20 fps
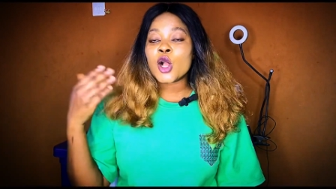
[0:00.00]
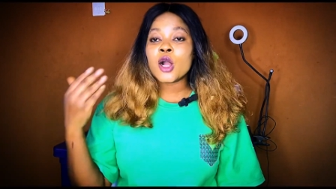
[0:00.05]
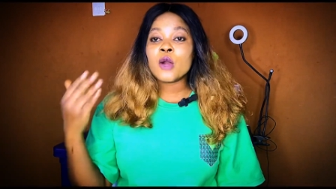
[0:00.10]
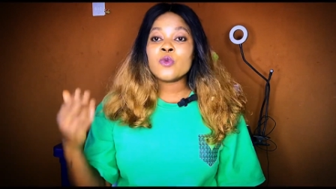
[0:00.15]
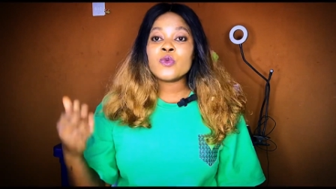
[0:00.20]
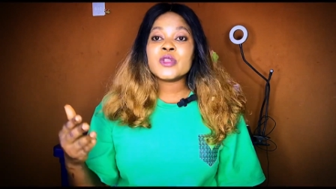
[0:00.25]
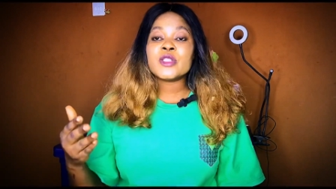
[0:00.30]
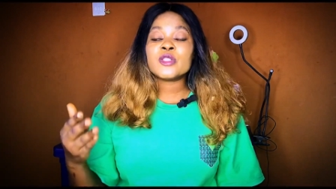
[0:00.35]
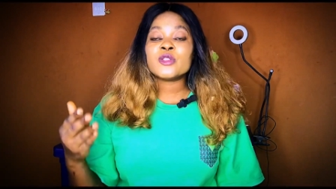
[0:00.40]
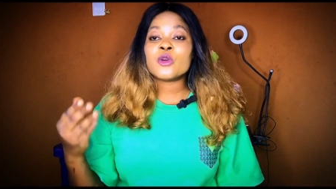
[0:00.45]

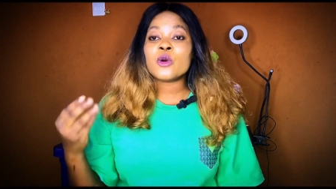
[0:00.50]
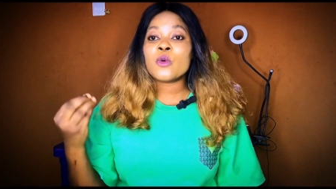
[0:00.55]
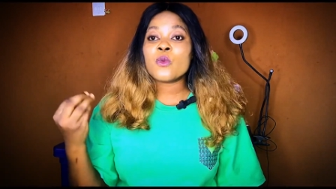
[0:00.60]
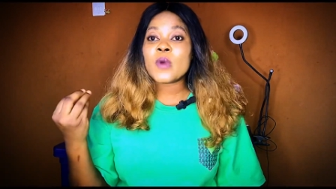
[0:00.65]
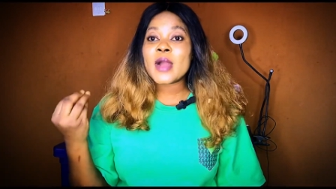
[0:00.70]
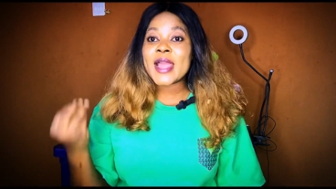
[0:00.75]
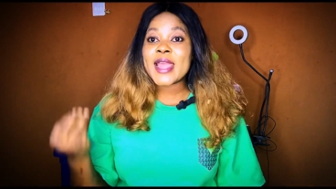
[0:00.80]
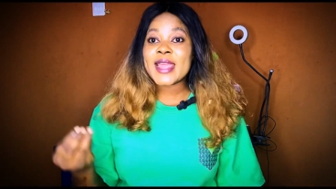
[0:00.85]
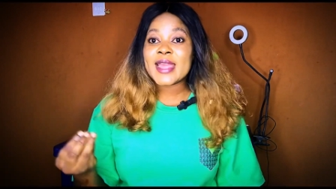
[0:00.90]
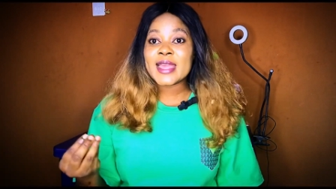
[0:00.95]
come with your
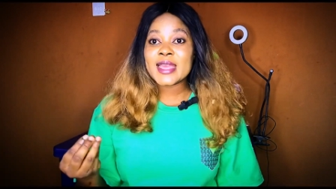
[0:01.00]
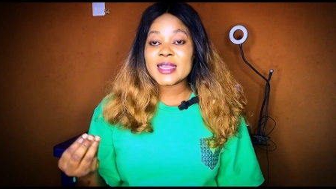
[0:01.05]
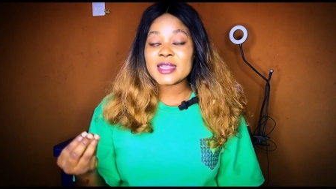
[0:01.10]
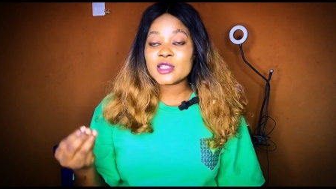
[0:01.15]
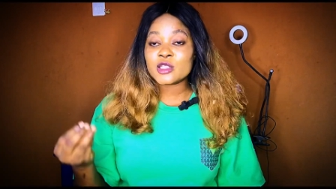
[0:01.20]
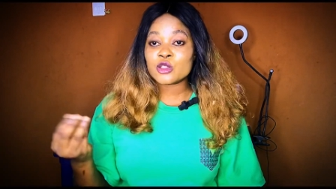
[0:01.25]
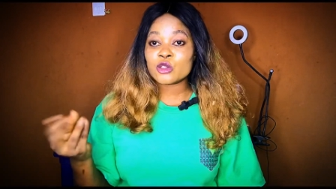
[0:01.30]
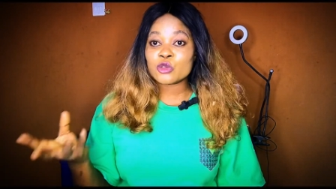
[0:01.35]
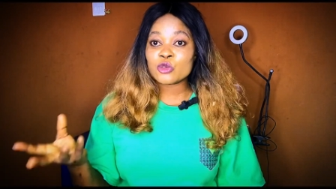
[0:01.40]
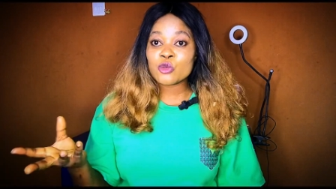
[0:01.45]

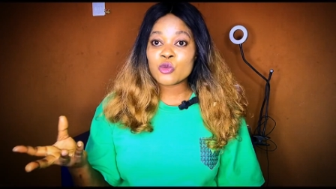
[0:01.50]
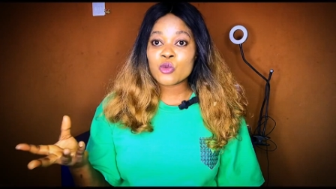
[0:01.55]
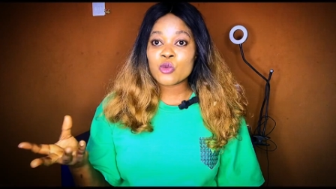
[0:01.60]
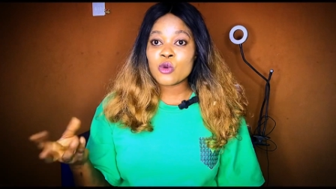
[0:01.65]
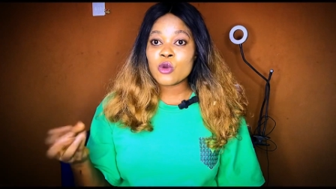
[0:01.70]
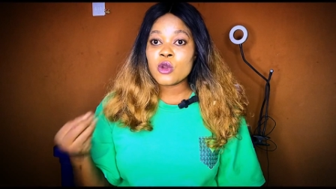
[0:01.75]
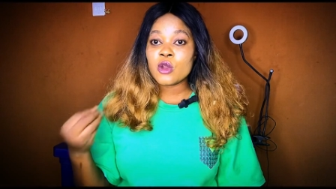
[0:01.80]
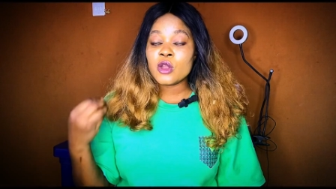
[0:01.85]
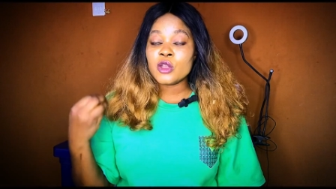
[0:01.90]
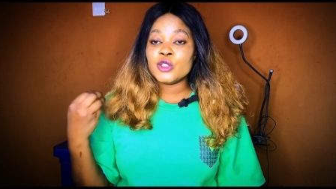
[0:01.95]
WAHEC
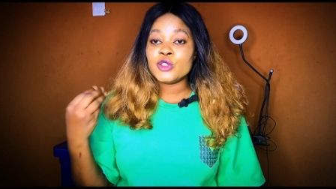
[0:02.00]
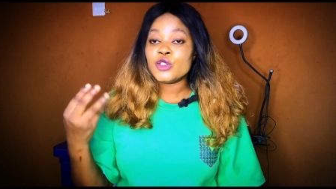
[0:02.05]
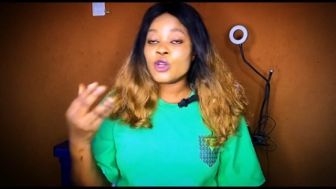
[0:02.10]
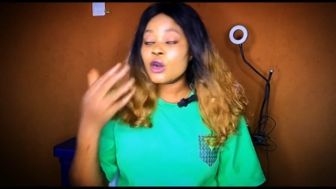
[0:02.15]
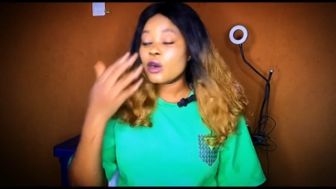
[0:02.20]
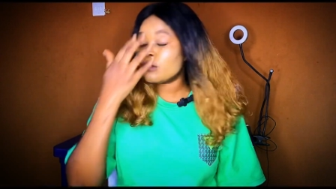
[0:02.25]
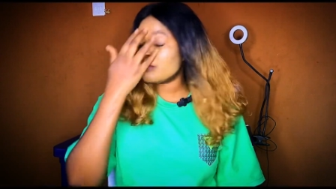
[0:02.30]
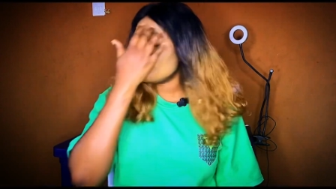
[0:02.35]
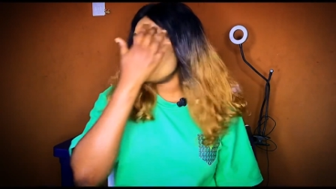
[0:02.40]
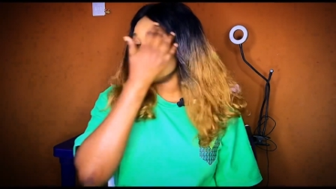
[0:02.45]
too,
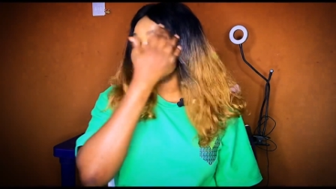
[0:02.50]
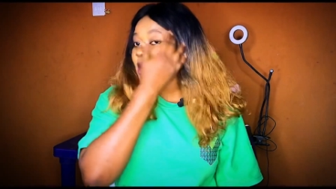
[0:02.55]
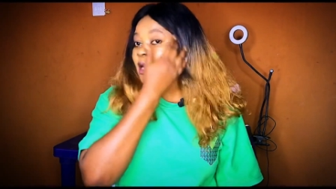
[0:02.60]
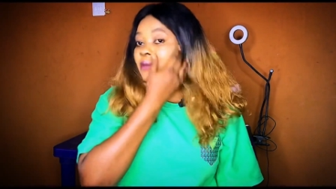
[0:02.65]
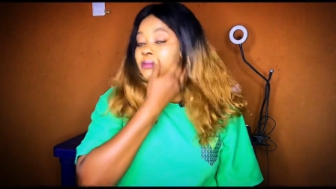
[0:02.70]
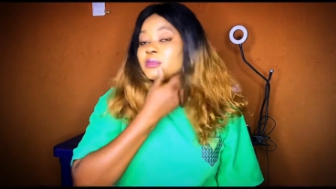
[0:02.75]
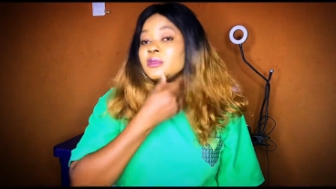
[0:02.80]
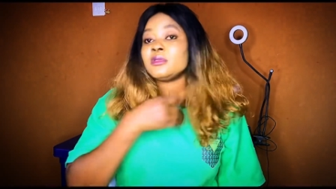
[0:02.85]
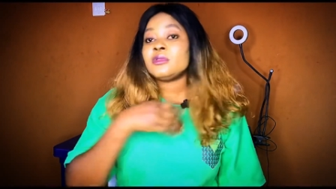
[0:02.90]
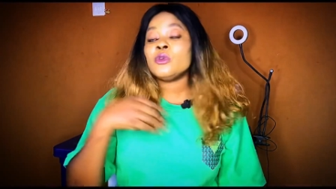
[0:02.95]
your
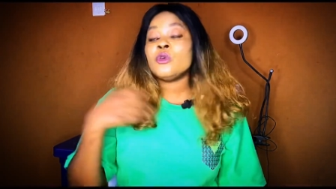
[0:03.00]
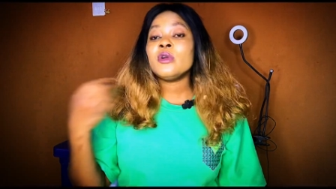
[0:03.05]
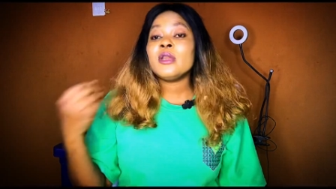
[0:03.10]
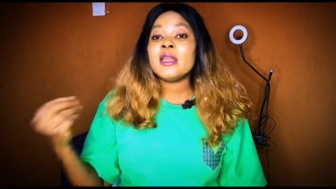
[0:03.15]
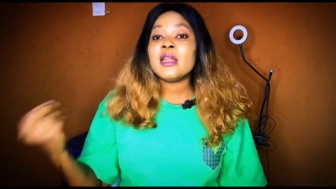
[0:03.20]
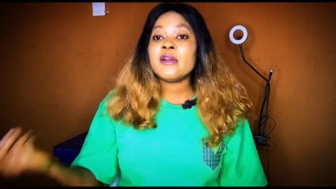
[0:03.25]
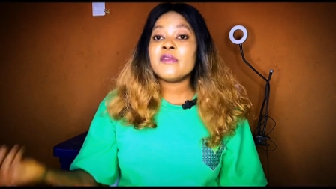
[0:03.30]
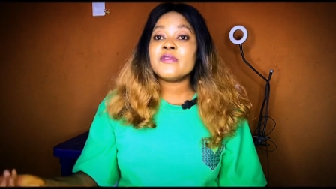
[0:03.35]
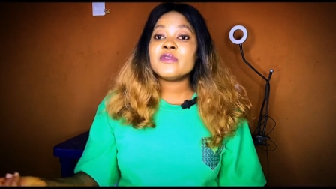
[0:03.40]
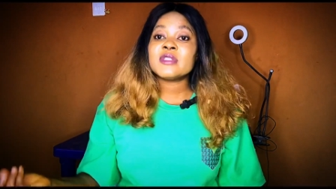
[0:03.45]

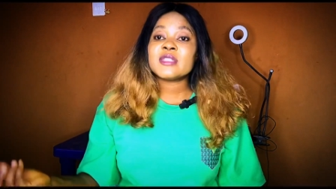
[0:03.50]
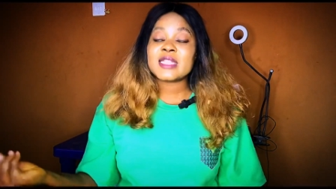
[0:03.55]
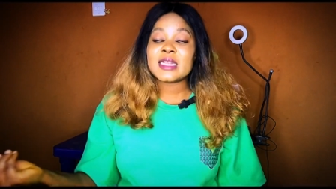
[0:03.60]
O-level